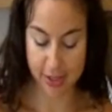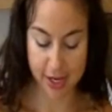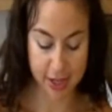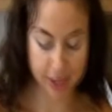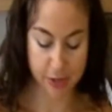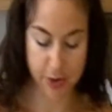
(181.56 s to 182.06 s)

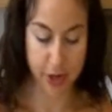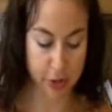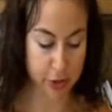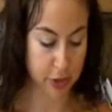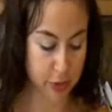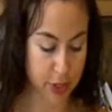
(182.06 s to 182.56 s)
satisfy
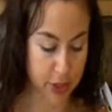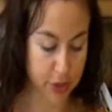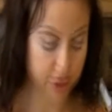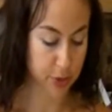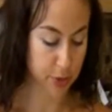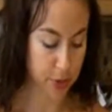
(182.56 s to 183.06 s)
your sweet
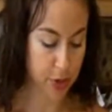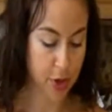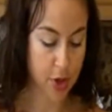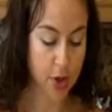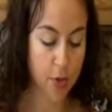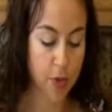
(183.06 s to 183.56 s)
tooth
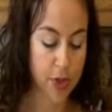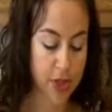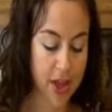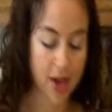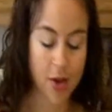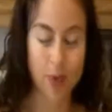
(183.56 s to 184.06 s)

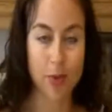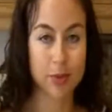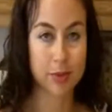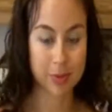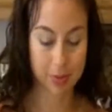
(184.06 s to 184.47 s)
without